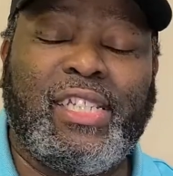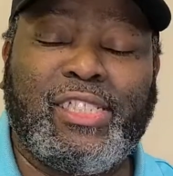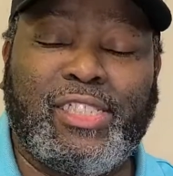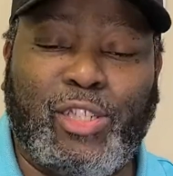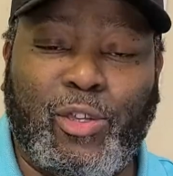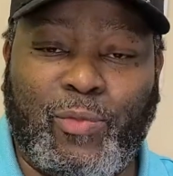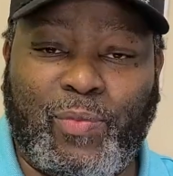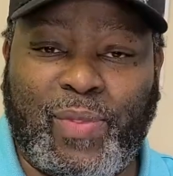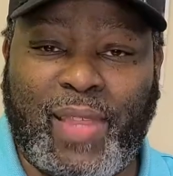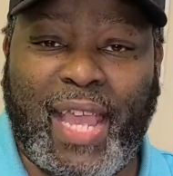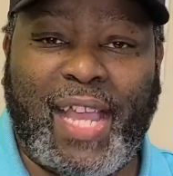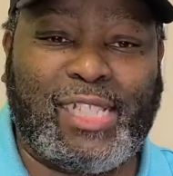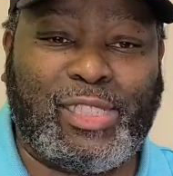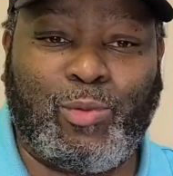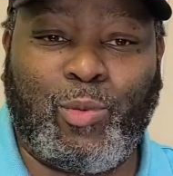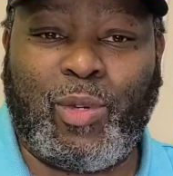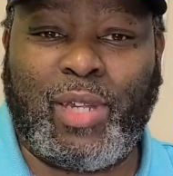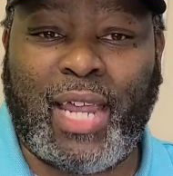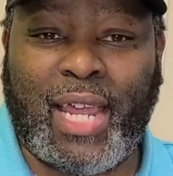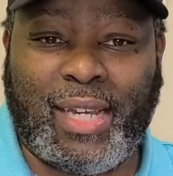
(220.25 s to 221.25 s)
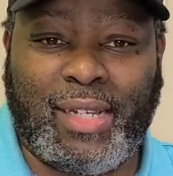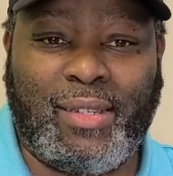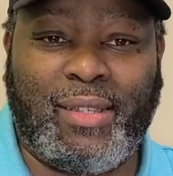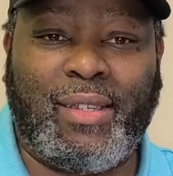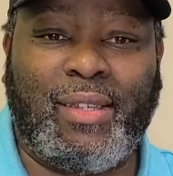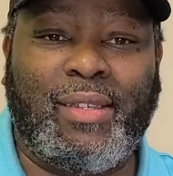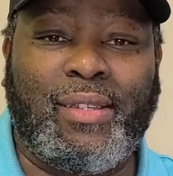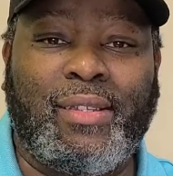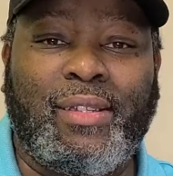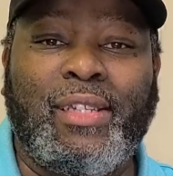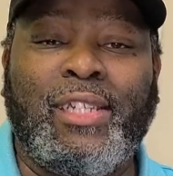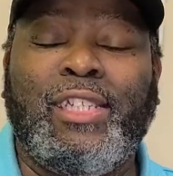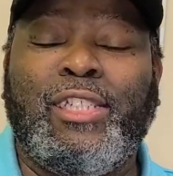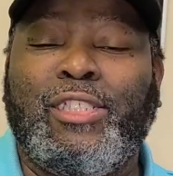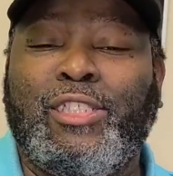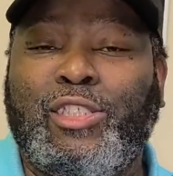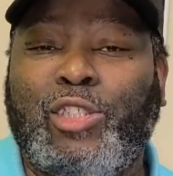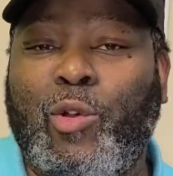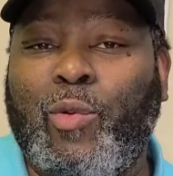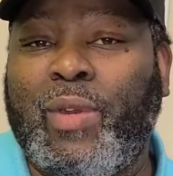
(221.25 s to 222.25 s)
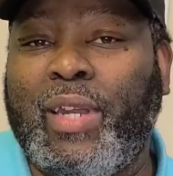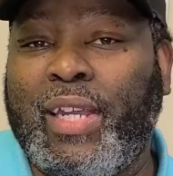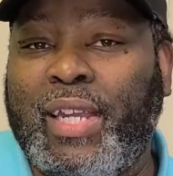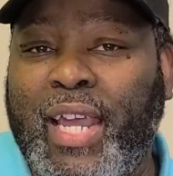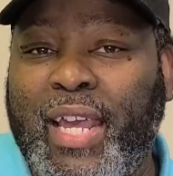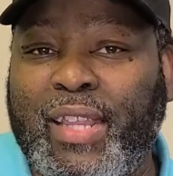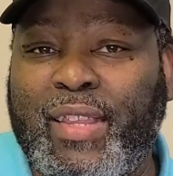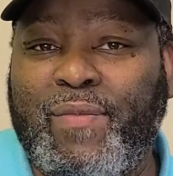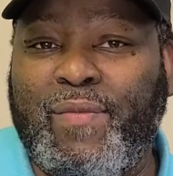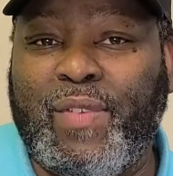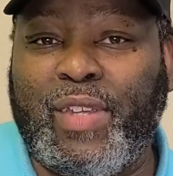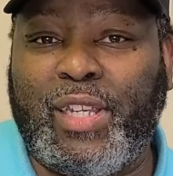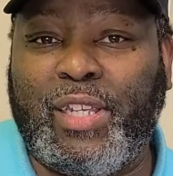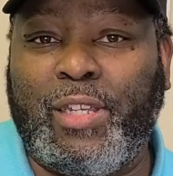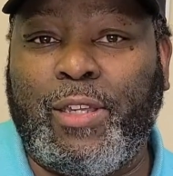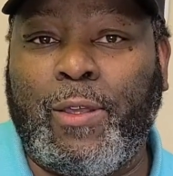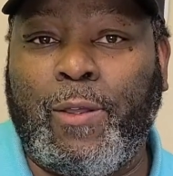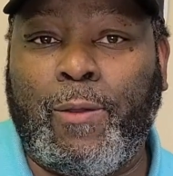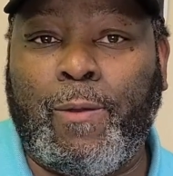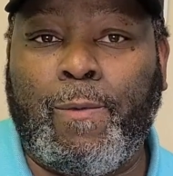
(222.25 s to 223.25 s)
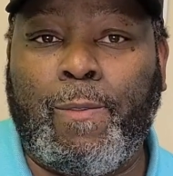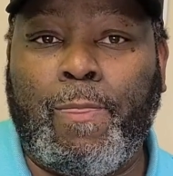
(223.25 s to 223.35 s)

So that's what I did. So in another video,